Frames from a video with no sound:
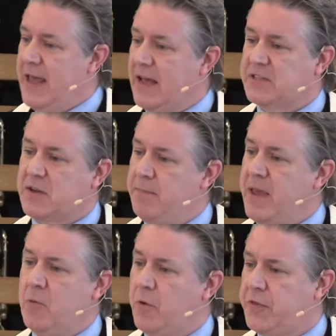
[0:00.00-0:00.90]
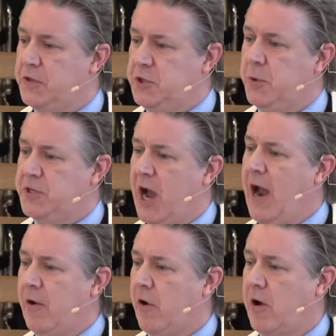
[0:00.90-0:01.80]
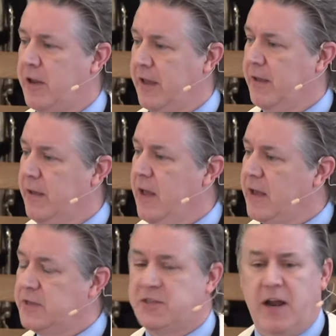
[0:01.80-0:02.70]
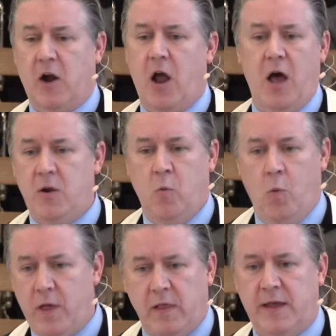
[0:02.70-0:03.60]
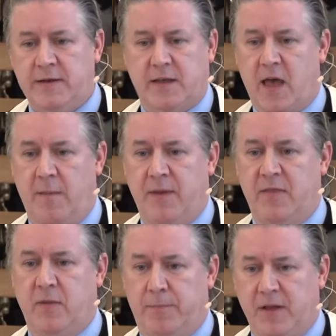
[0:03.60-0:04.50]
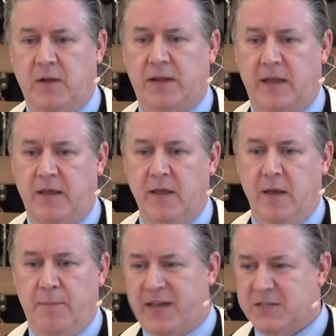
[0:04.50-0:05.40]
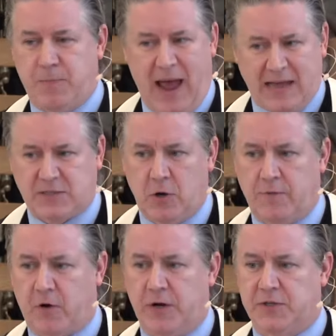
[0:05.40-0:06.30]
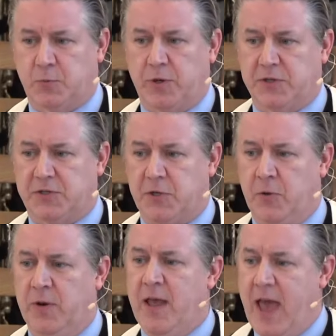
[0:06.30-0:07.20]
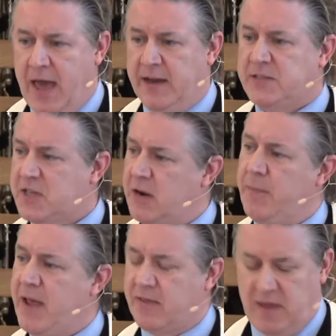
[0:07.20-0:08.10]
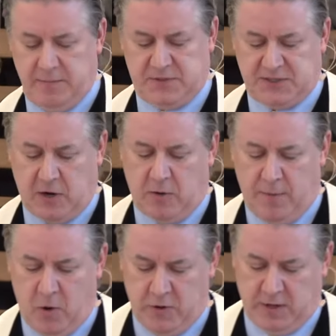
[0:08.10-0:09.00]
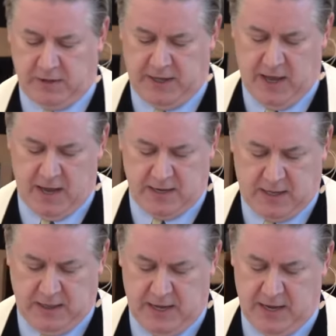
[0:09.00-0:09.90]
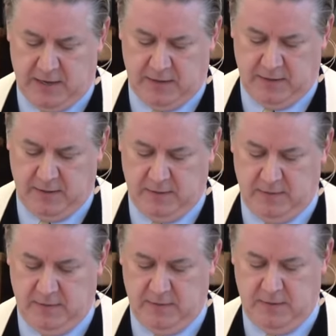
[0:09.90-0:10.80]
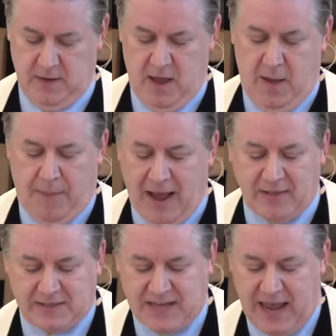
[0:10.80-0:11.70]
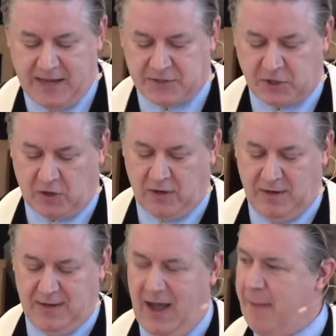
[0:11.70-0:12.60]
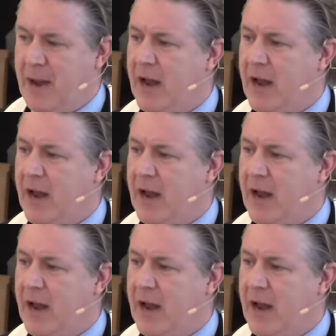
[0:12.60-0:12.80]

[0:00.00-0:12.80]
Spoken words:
has to meet with the Jewish hierarchy, because they're unwilling to come in the building, because Passover is real soon, and it's going to make them ceremonially unclean. Pilate's answer, "I'm